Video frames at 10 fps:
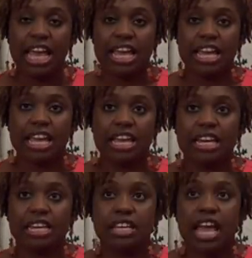
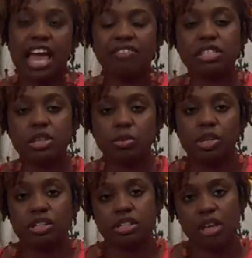And having
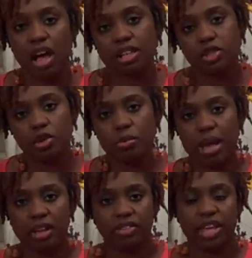someone to talk to
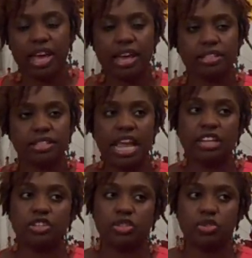about that
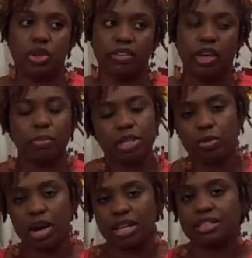and to sort of help
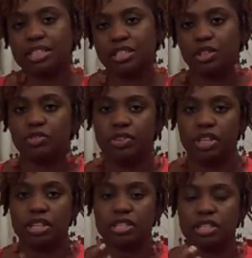us process those
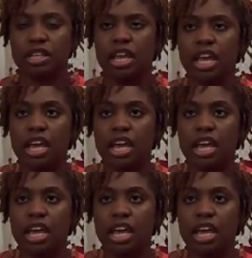feelings and